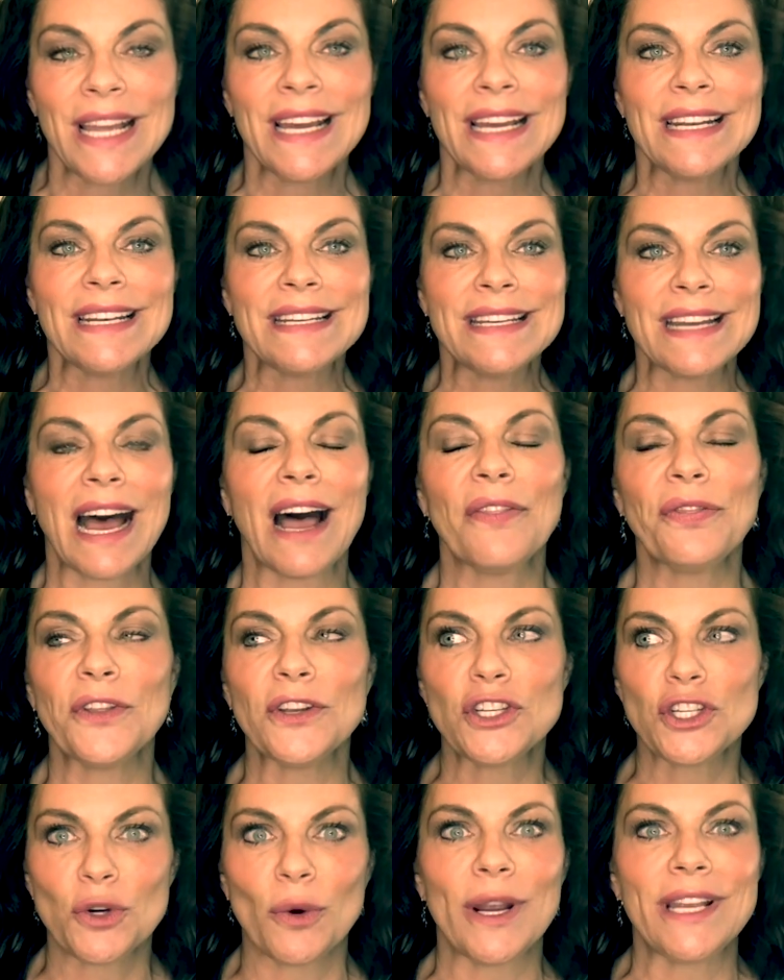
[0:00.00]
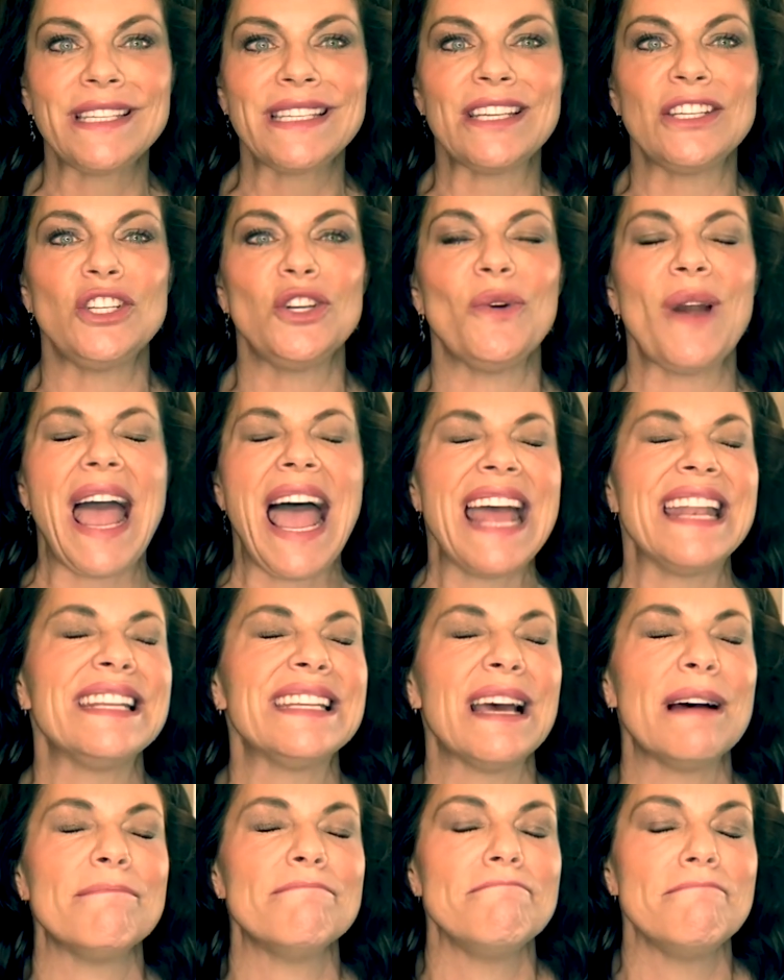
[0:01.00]
not the choices you end
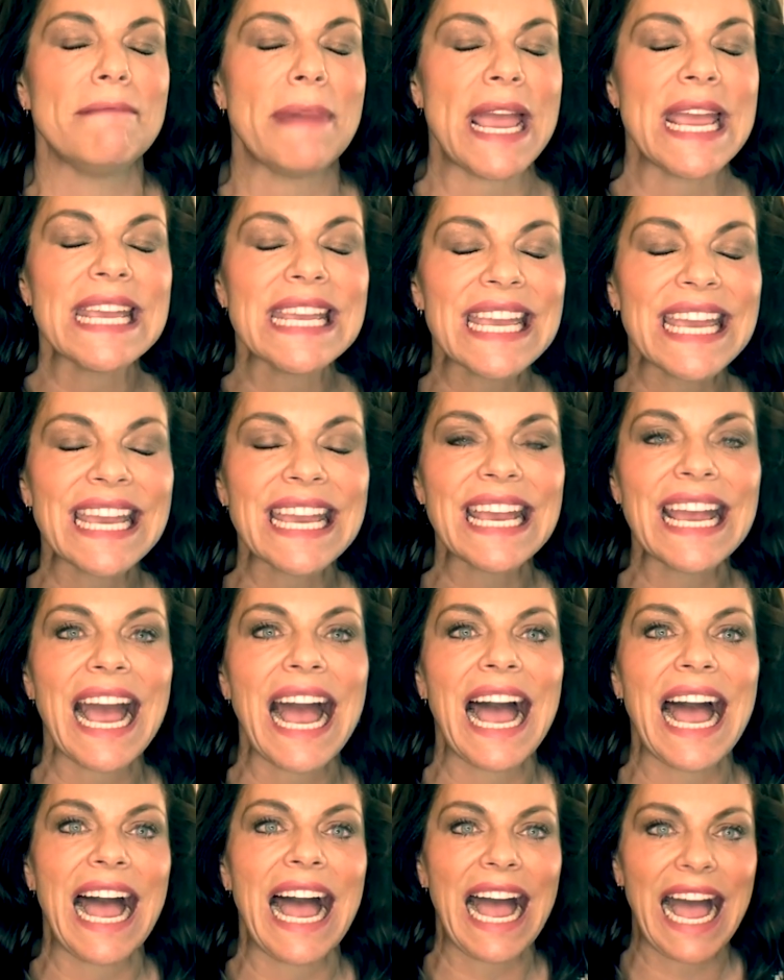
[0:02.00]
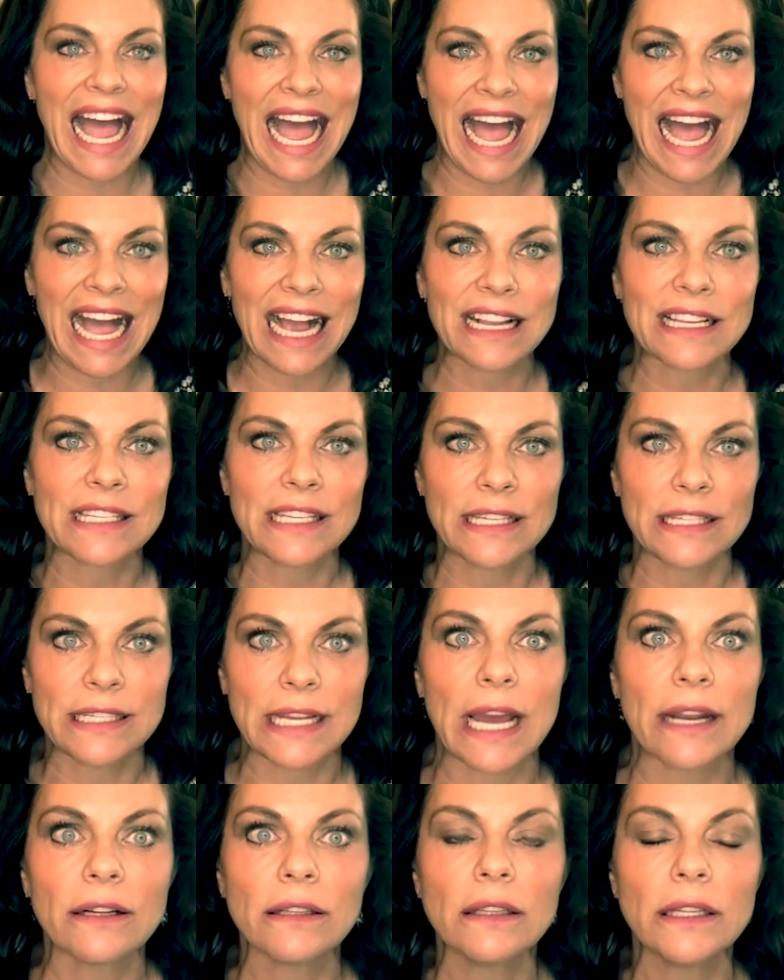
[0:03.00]
up making
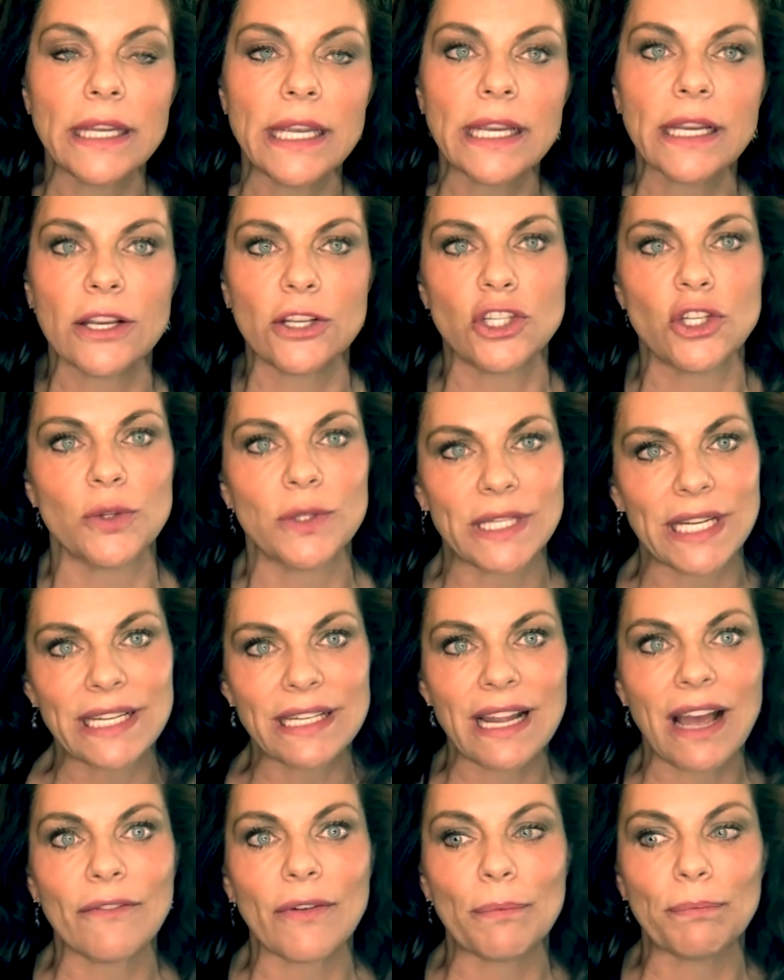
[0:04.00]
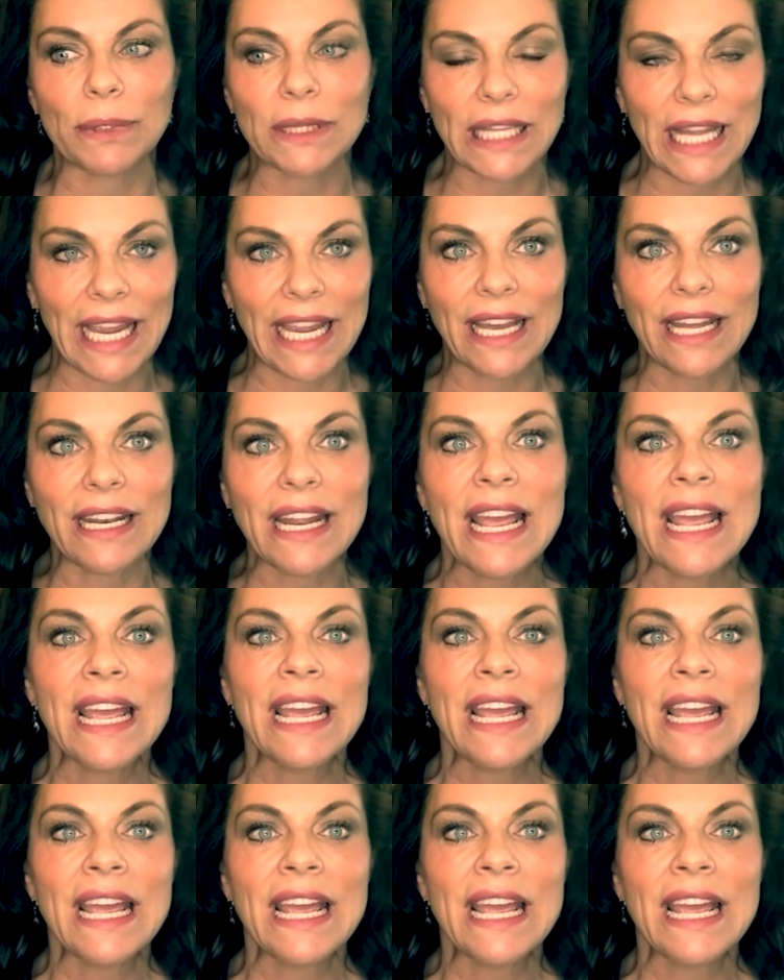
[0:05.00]
accidentally because you didn't have a plan,